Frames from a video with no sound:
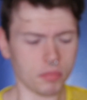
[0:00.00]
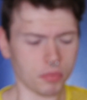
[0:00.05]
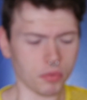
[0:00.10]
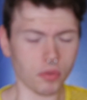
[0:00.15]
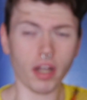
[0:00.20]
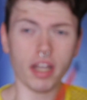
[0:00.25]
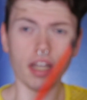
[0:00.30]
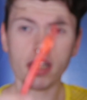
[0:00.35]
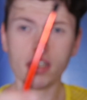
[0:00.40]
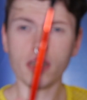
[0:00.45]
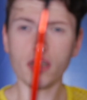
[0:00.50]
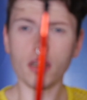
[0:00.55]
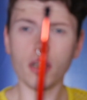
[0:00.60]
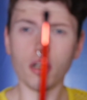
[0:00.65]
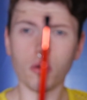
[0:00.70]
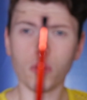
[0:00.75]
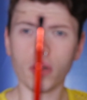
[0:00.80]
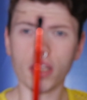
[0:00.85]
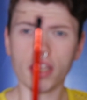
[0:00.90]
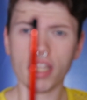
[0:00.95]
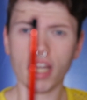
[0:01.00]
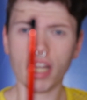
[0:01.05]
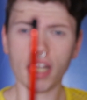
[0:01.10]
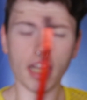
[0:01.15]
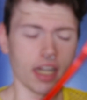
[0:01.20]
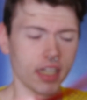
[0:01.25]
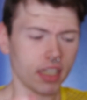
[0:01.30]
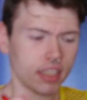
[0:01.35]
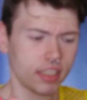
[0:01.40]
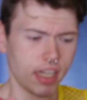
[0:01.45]
red with that
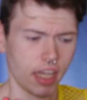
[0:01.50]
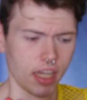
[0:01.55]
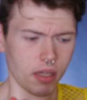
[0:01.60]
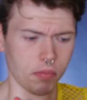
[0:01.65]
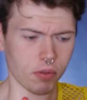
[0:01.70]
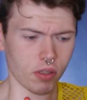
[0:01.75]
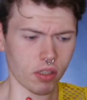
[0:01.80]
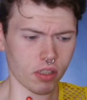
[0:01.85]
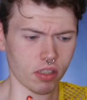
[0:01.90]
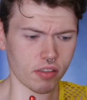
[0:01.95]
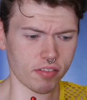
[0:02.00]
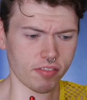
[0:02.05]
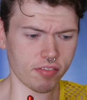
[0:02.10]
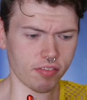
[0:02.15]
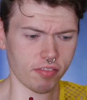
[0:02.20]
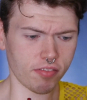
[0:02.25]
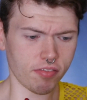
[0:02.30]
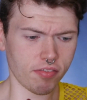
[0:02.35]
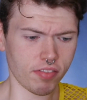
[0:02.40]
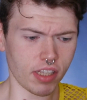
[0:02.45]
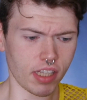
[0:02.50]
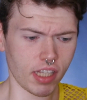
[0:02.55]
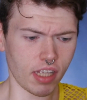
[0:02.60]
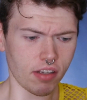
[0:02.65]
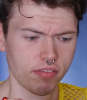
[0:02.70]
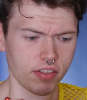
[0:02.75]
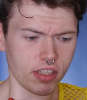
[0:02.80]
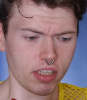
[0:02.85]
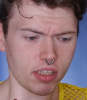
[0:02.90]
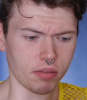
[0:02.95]
kind of tapered,
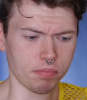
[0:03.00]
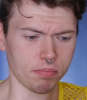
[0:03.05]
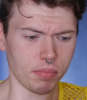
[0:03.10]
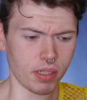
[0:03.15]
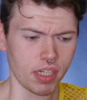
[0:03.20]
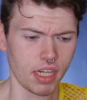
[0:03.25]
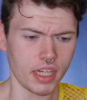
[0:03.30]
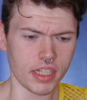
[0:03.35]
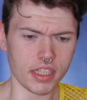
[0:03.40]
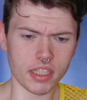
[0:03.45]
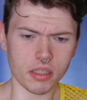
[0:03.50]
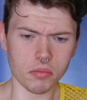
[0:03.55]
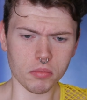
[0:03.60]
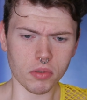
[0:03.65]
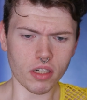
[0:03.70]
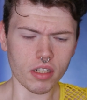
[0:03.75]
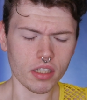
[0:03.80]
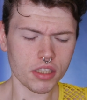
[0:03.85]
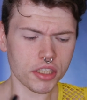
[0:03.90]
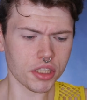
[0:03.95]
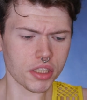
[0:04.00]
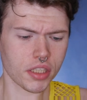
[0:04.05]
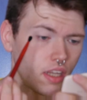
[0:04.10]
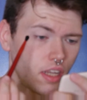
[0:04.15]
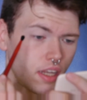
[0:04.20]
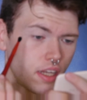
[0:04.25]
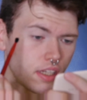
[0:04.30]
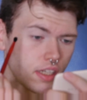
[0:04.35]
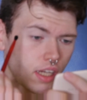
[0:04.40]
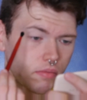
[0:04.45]
fluffy blending brush.
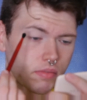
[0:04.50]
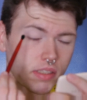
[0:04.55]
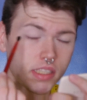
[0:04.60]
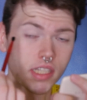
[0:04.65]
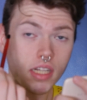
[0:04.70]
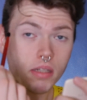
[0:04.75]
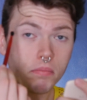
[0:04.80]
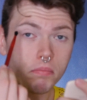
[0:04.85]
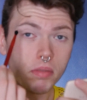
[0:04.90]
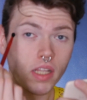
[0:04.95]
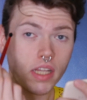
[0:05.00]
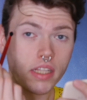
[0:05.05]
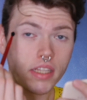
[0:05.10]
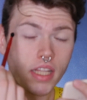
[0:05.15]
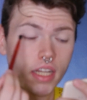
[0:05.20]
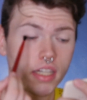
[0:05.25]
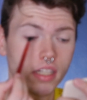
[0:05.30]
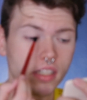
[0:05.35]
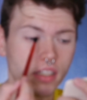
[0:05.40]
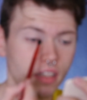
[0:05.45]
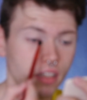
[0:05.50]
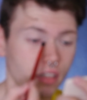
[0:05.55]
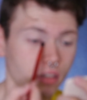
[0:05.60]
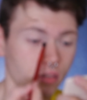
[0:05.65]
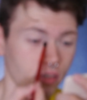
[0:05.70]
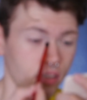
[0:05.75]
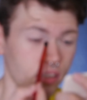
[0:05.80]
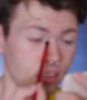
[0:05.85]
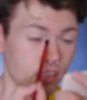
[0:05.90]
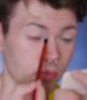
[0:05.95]
And I'm just gonna blend that into the
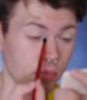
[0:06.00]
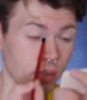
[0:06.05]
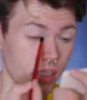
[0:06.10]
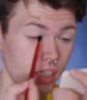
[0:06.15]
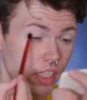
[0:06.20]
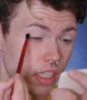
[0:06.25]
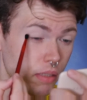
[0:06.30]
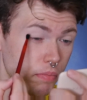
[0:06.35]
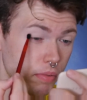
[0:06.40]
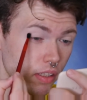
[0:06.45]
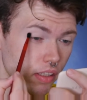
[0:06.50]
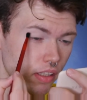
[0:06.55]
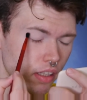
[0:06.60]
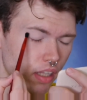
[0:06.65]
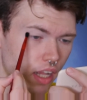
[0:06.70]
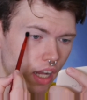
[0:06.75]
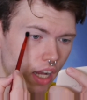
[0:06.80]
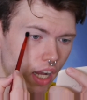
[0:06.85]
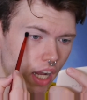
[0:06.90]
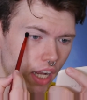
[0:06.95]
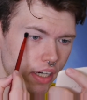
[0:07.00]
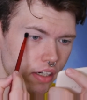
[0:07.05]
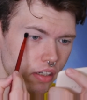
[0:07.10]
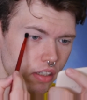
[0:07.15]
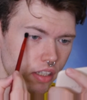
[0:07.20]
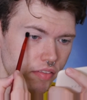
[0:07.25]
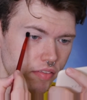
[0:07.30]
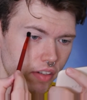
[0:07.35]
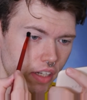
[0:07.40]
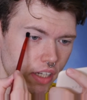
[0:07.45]
crease. I'm gonna keep it a little higher
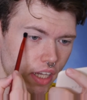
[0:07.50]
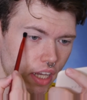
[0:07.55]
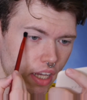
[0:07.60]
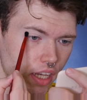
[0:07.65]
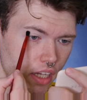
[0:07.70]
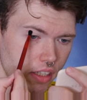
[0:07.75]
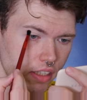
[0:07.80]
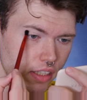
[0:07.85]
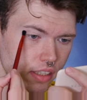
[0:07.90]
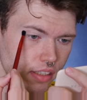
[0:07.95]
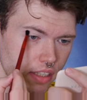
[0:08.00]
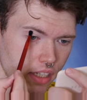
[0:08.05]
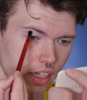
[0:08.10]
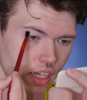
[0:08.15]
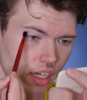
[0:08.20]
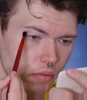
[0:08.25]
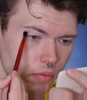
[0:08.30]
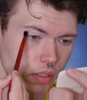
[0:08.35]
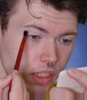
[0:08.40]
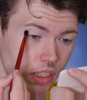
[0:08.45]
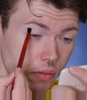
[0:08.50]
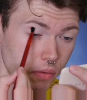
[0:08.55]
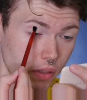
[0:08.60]
if I can, because I kind of want to do a